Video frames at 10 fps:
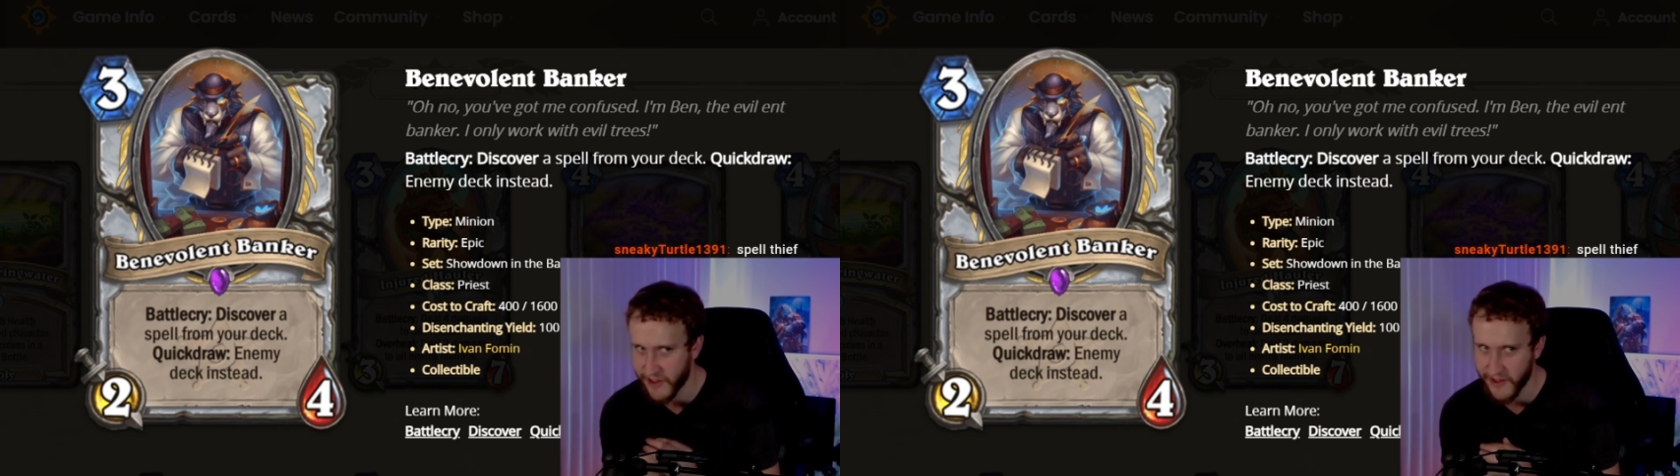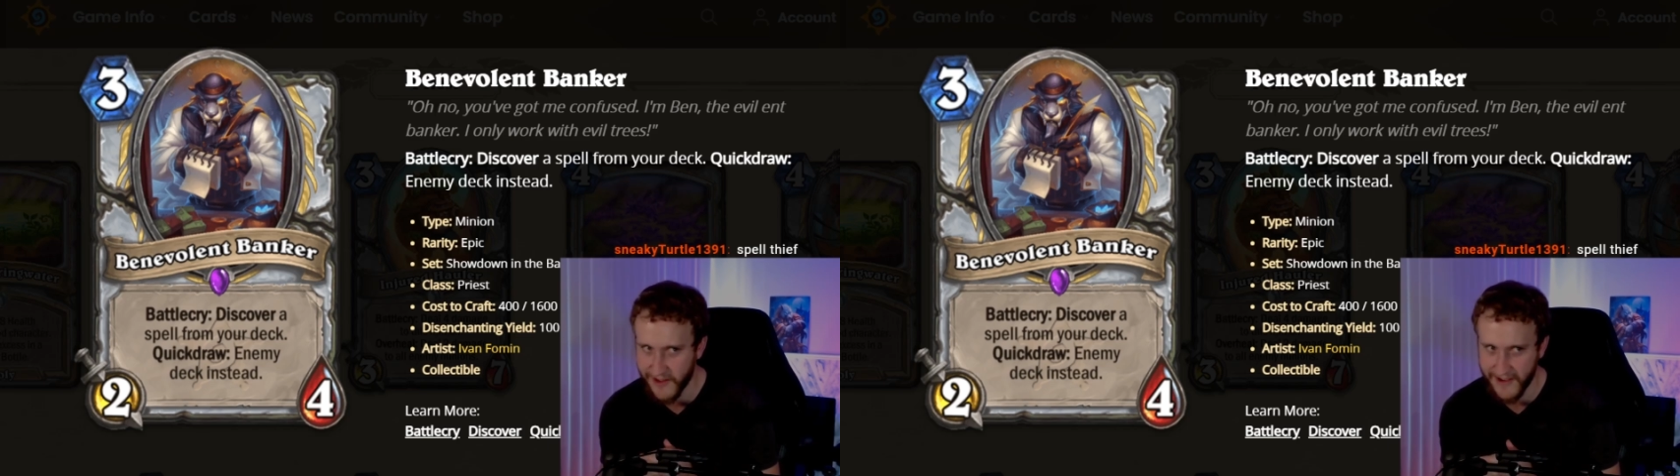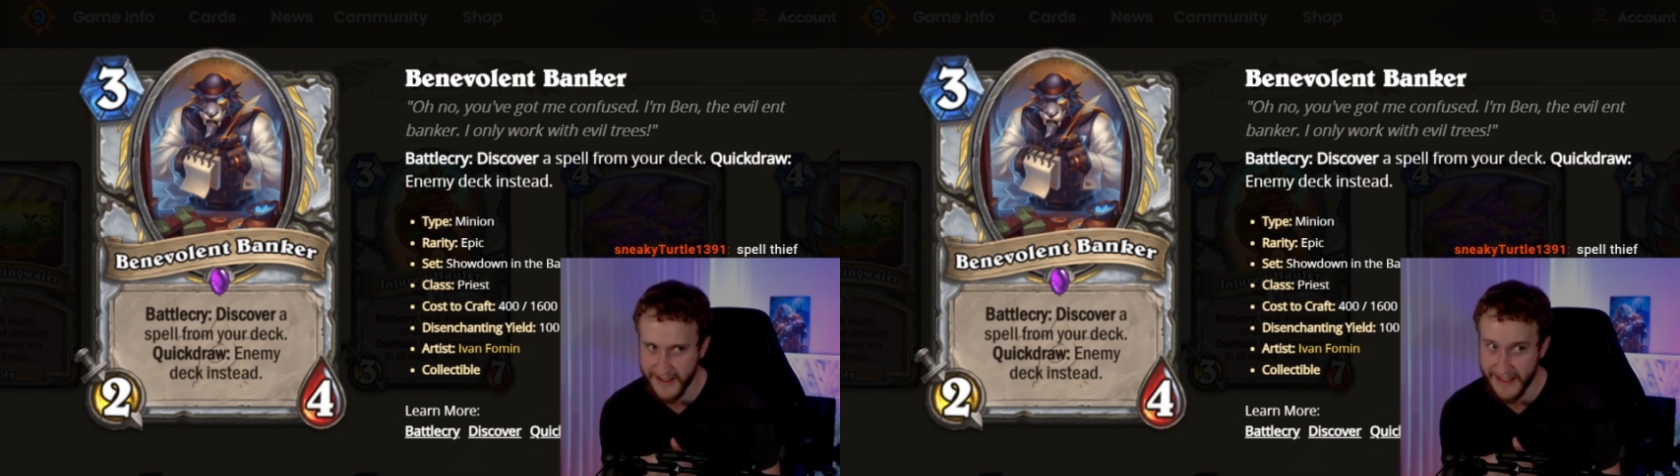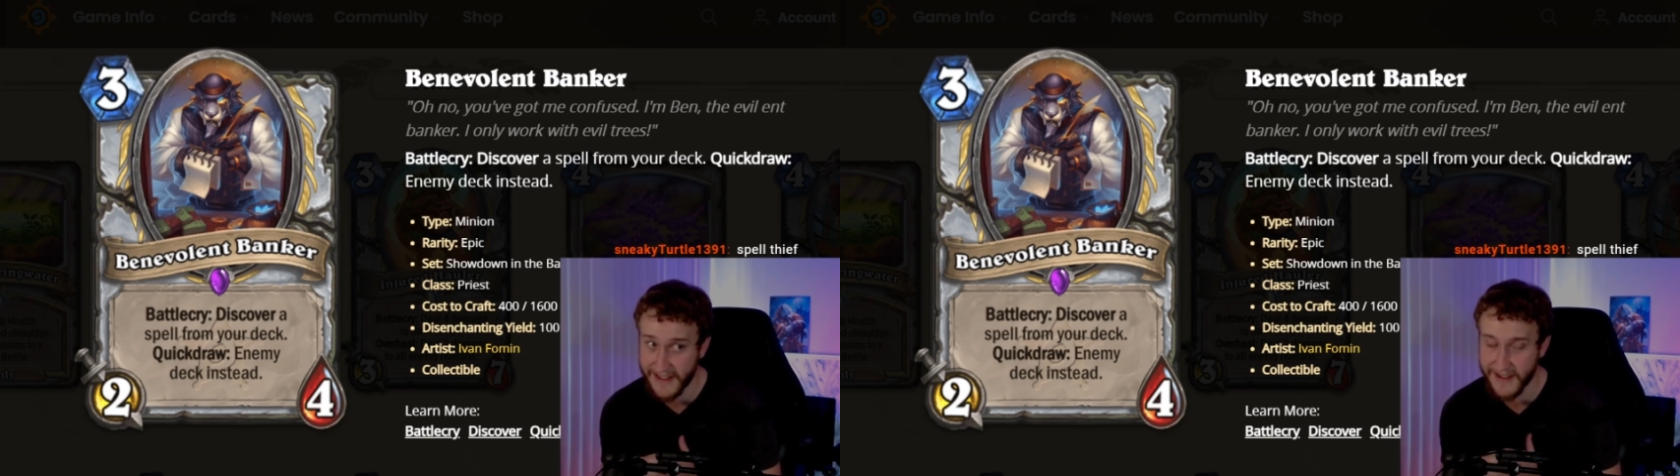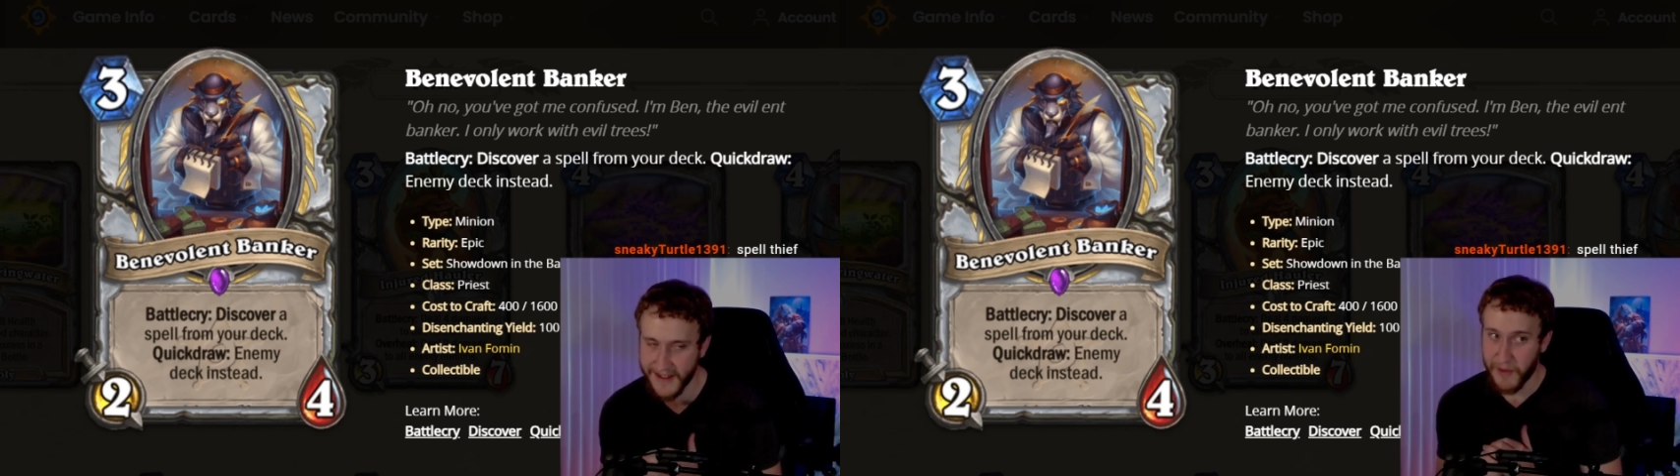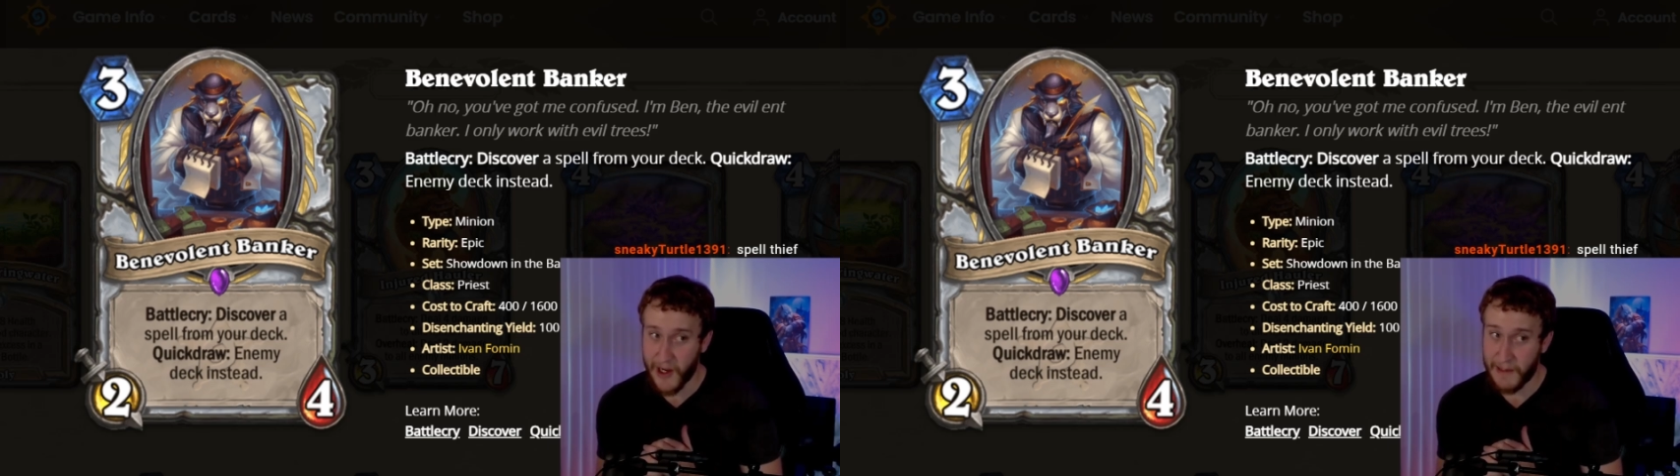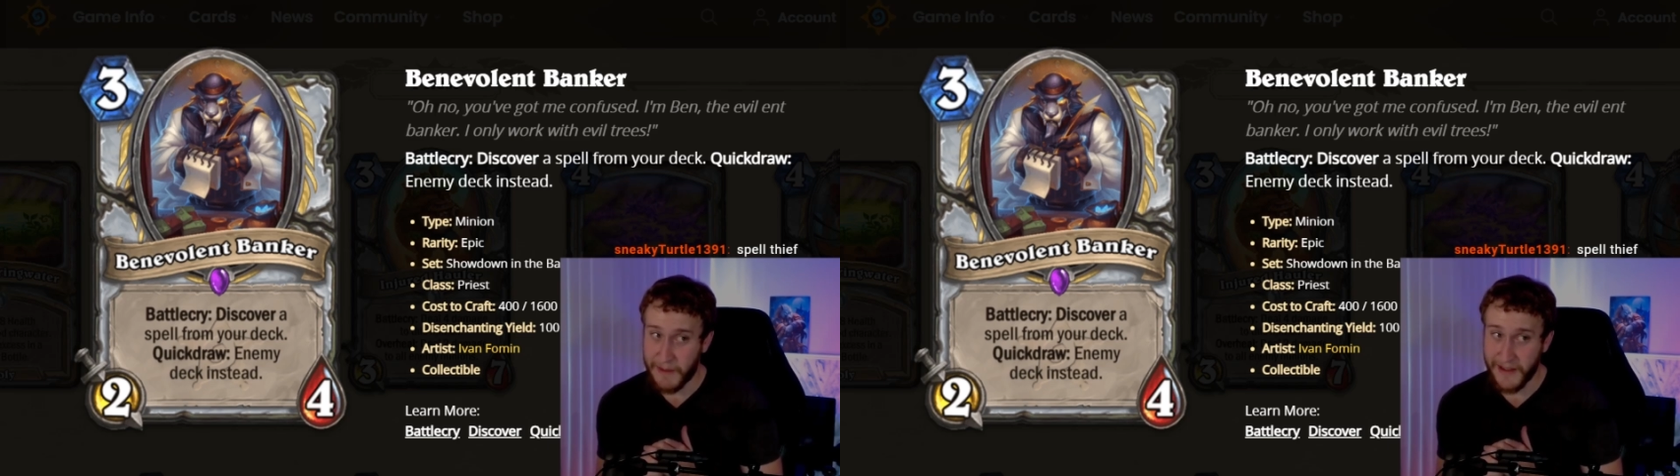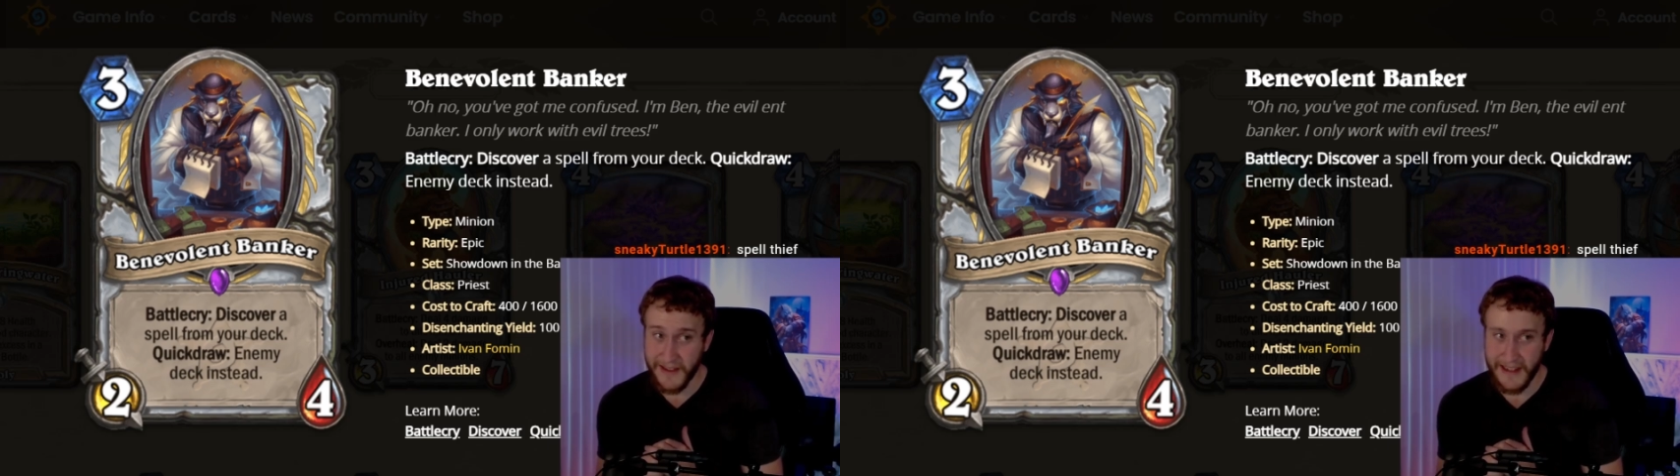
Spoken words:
good cards as commons,